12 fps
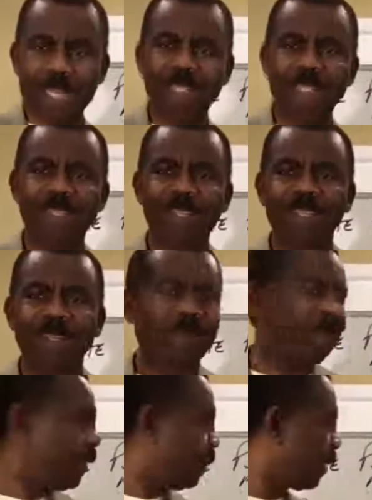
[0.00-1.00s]
8.
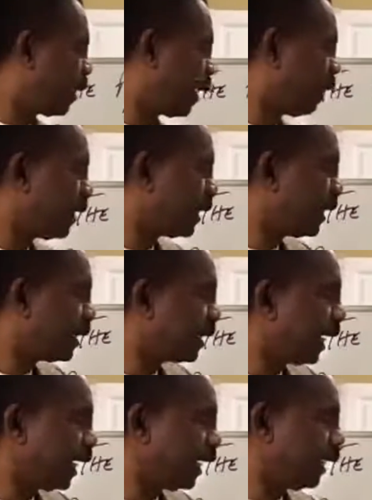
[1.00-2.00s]
If this is
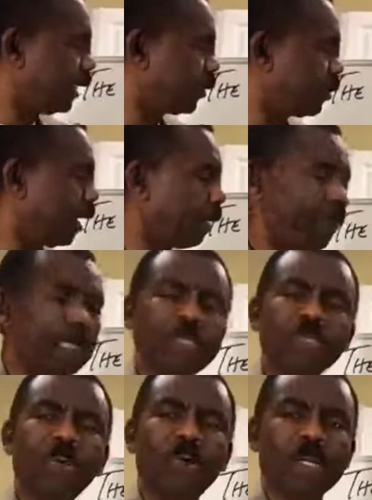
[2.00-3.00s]
10, it should not be
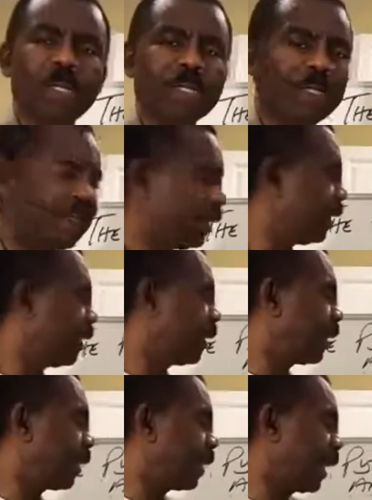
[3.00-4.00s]
shorter
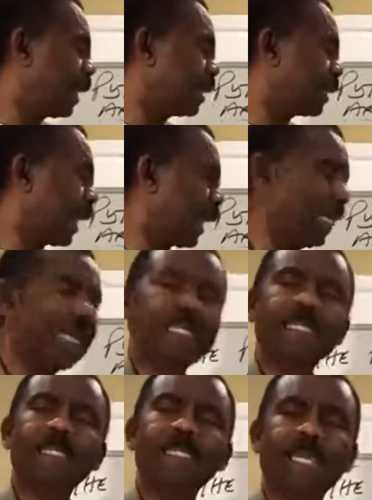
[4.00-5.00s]
than the side that
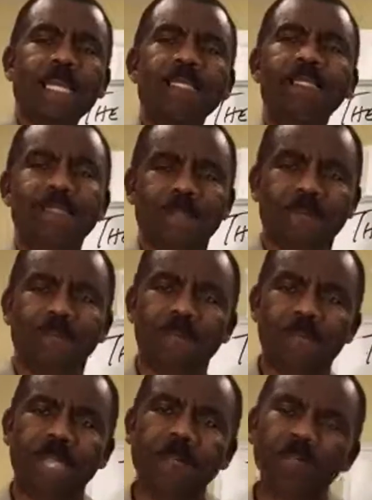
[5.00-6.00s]
is 6.
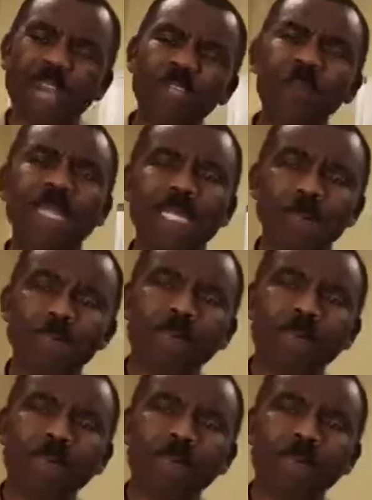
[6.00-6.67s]
I'm trying to make it